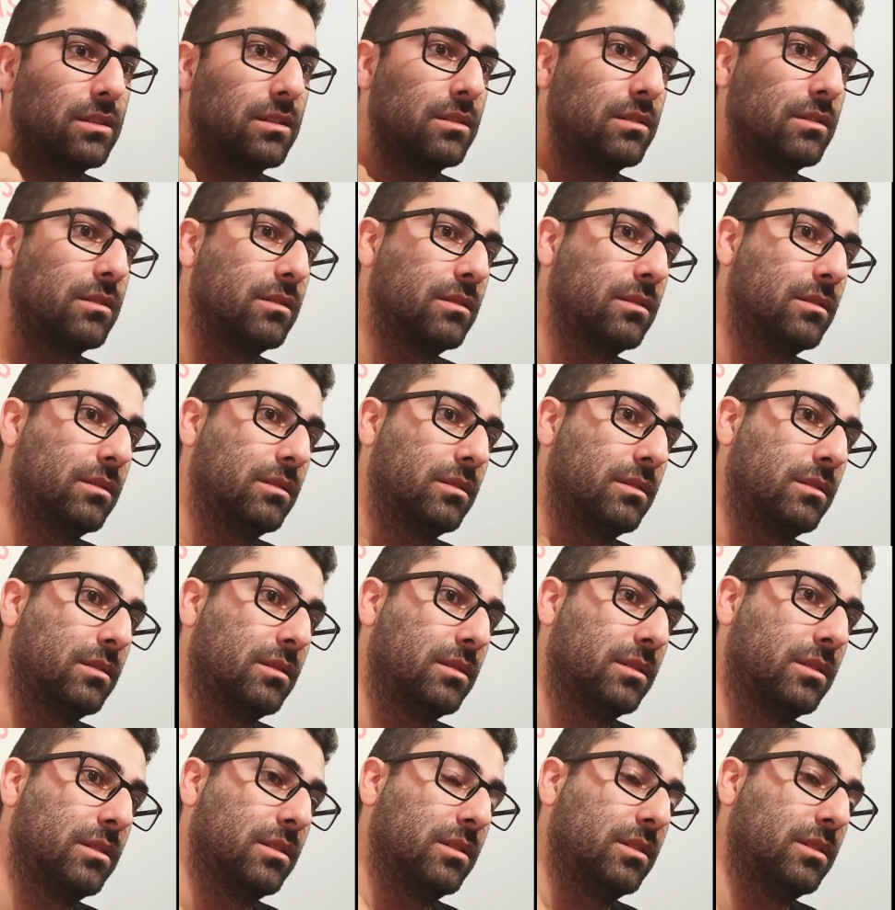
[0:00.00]
We thought we were
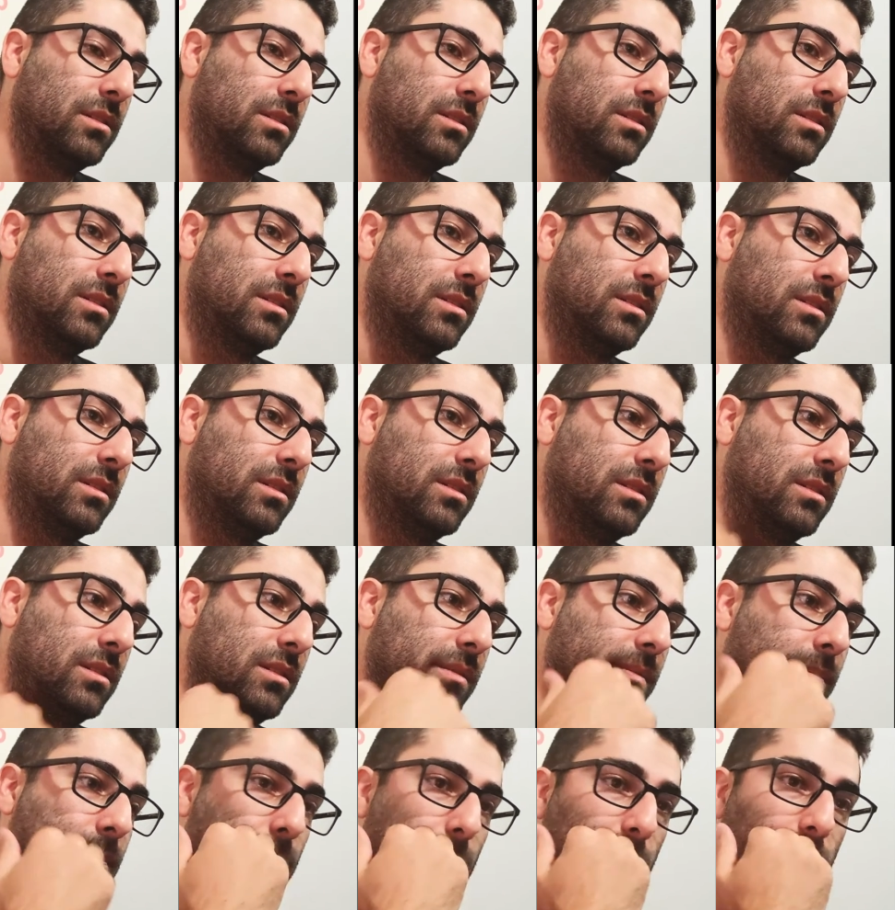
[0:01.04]
like
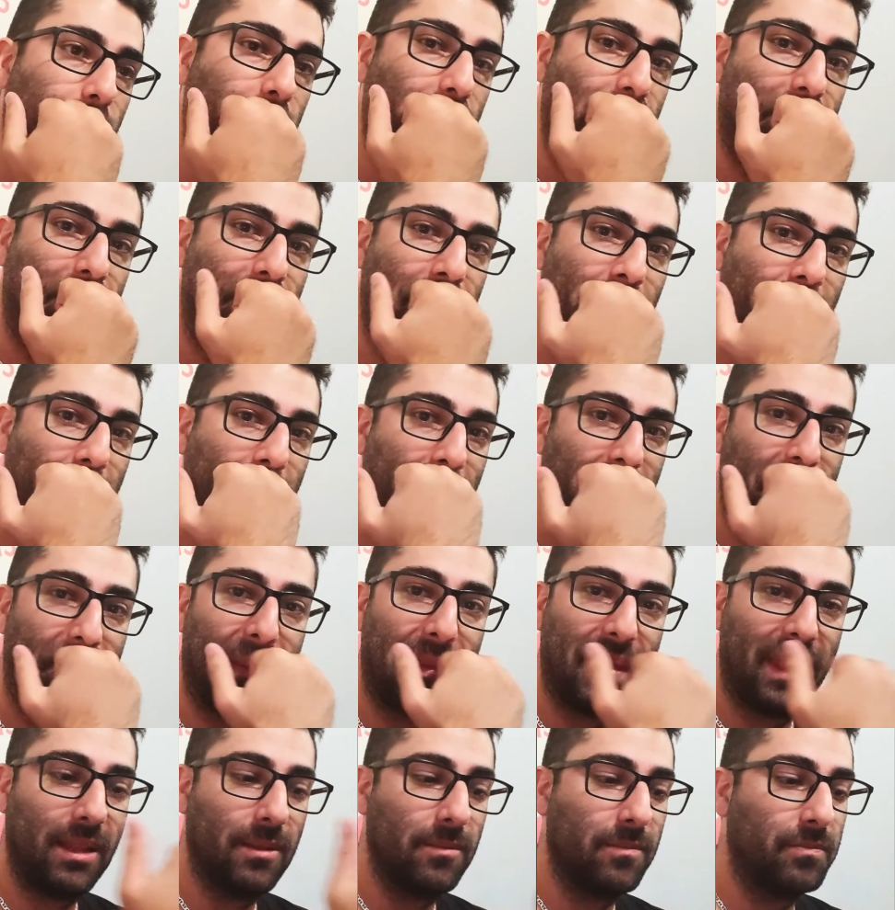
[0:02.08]
not in the
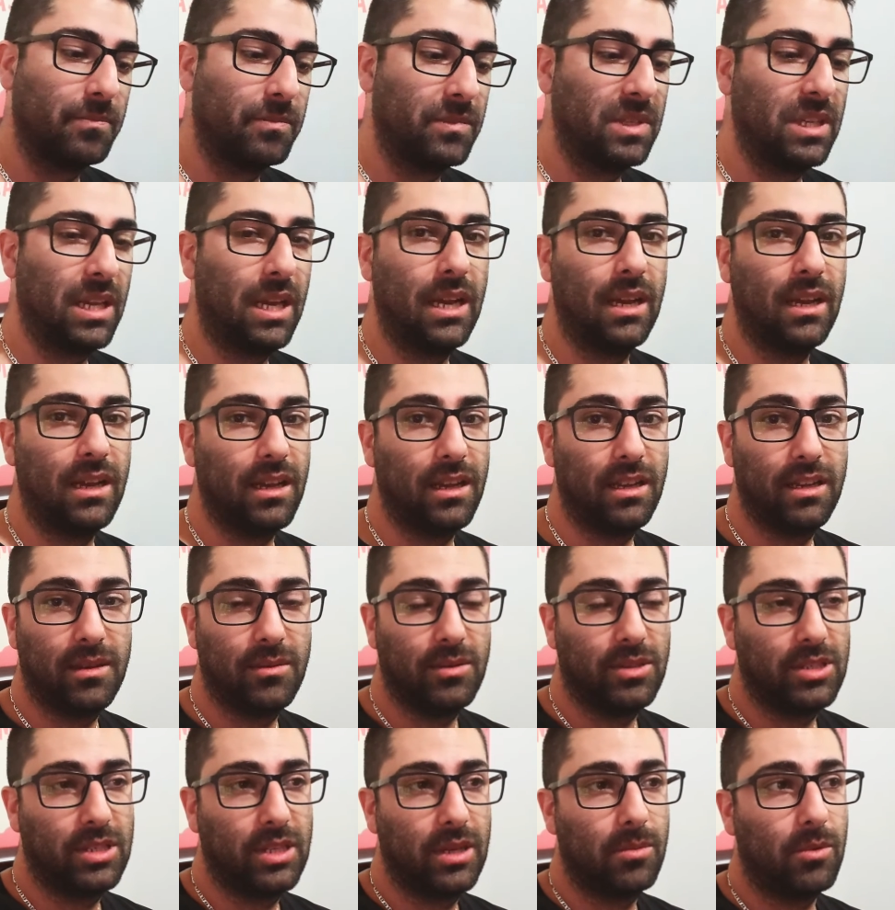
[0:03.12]
right spot. Yeah, and then
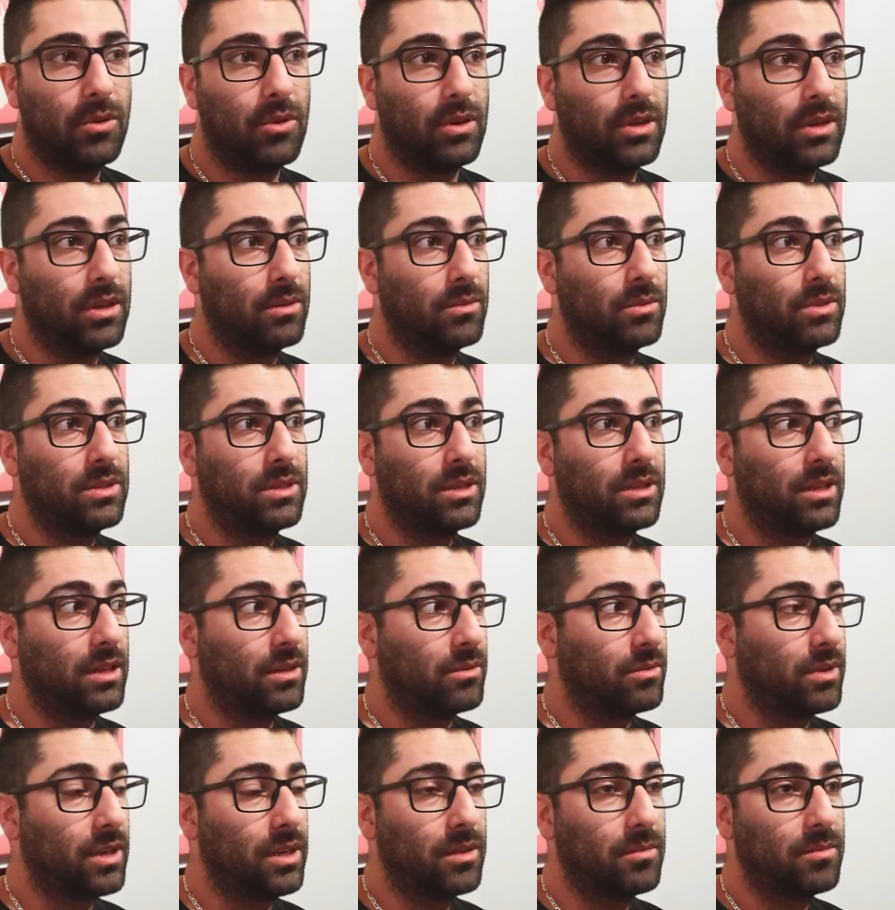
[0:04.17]
we just kept going, and we saw like
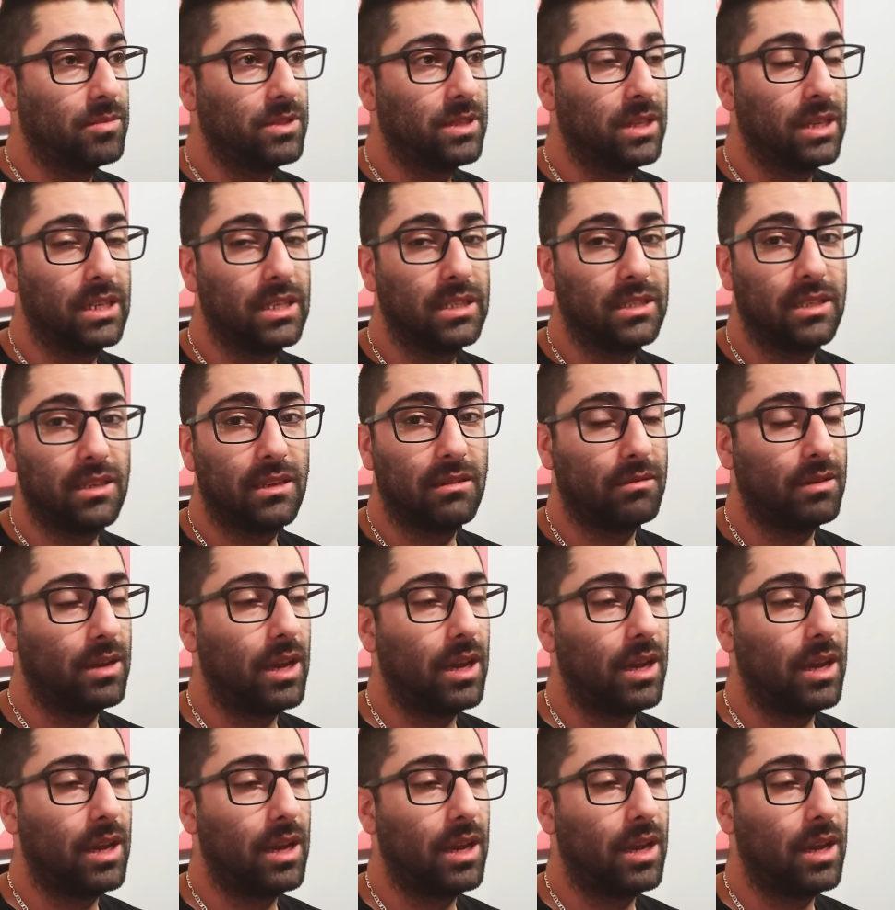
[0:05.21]
random signs.